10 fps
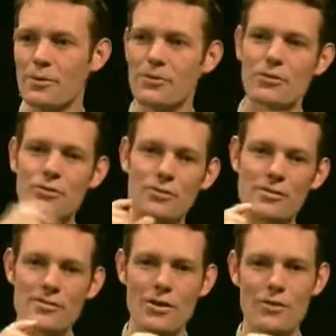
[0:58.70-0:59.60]
use
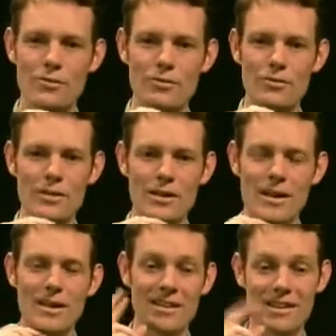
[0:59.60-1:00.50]
stone
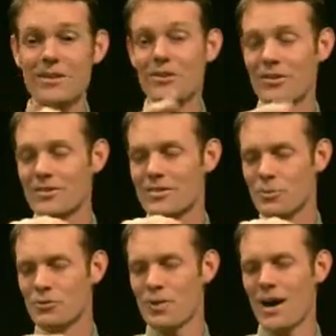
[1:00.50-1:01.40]
needles,
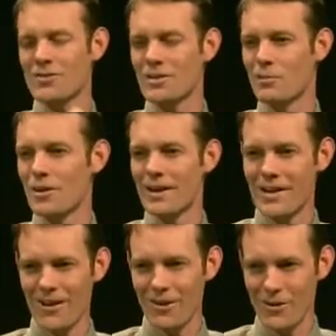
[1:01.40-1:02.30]
which were actually more like
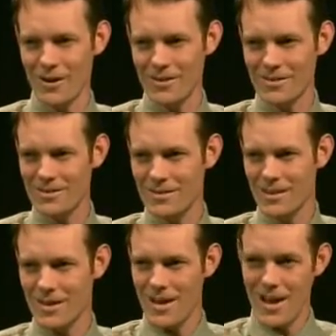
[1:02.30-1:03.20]
arrowheads,
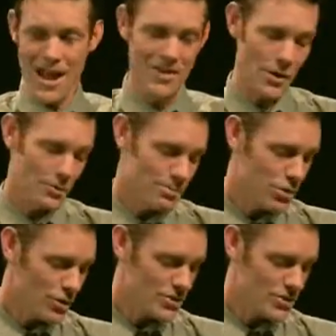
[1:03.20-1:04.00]
and they would push